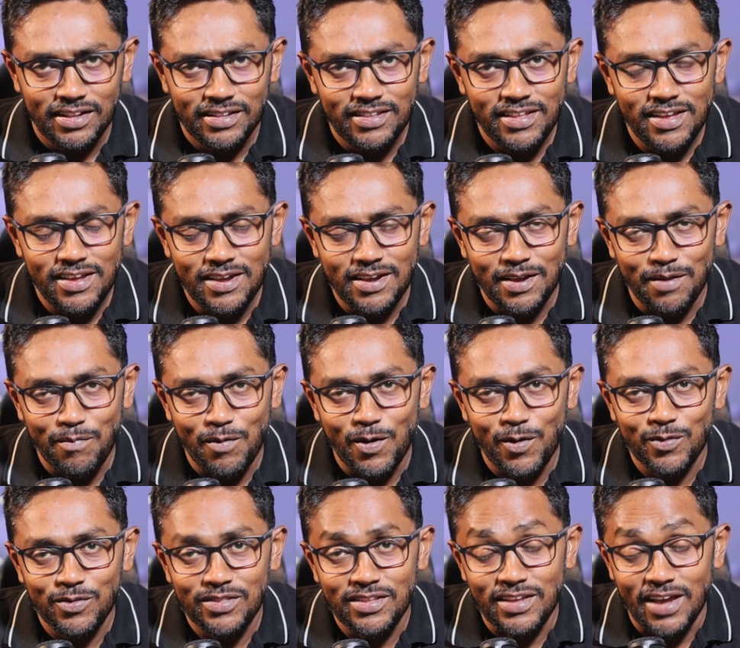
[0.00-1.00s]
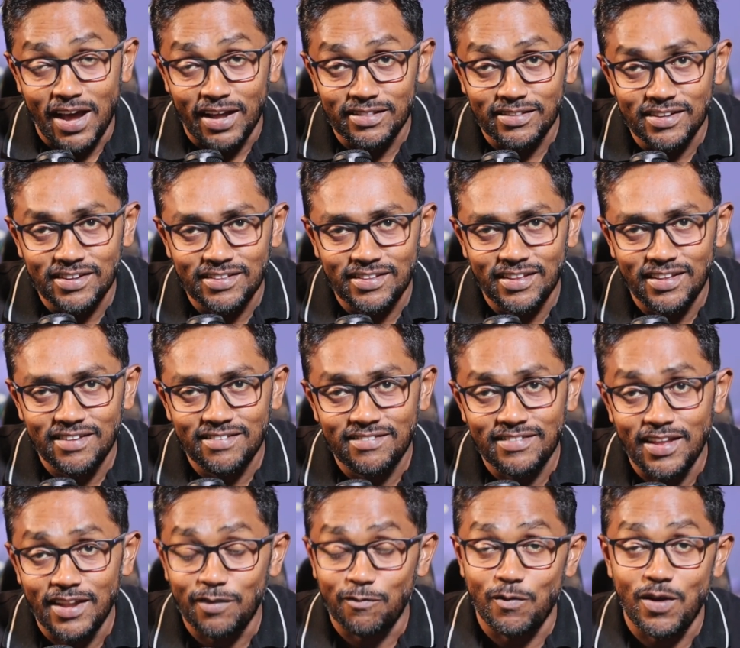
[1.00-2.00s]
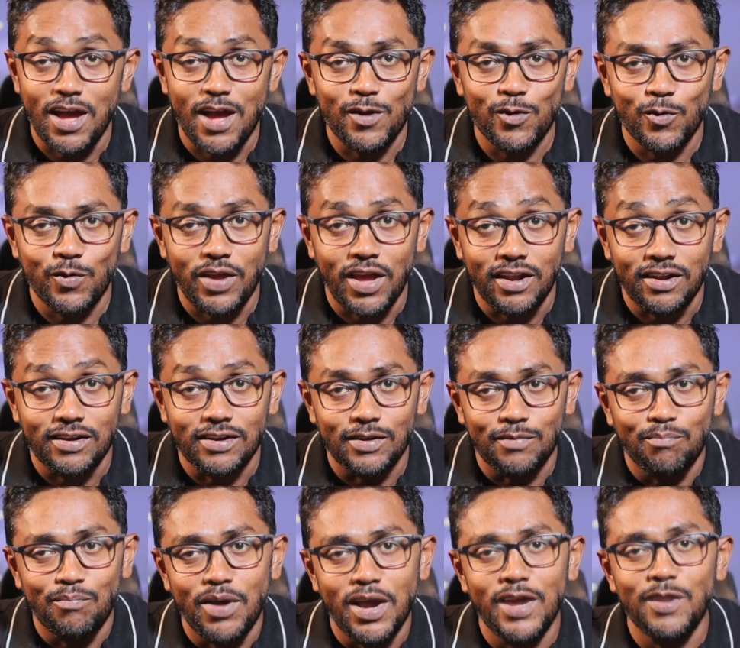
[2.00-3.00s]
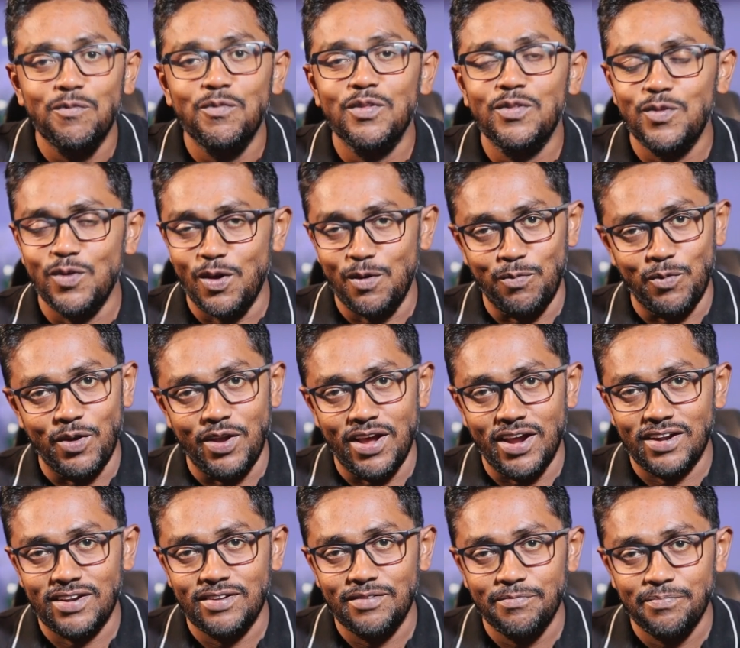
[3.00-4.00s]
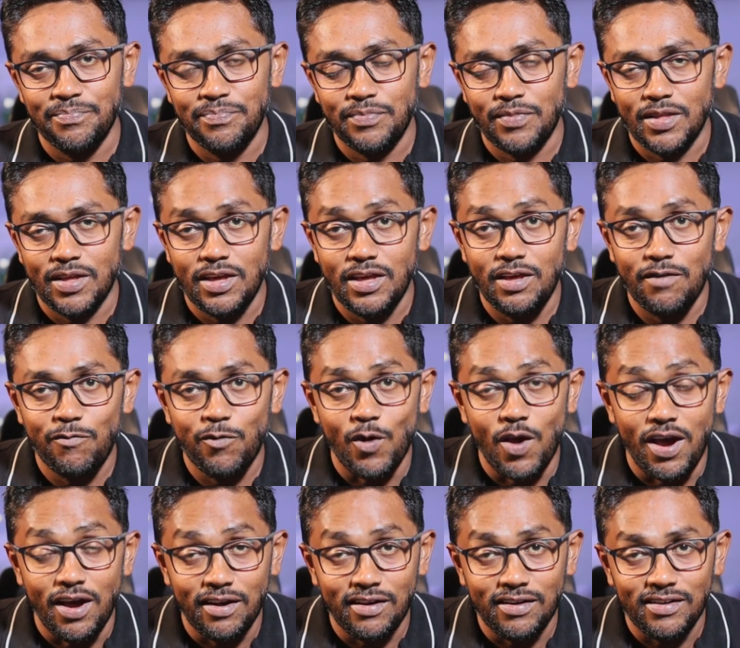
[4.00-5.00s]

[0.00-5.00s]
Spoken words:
Think about the other things that where you can combine with your product. If you are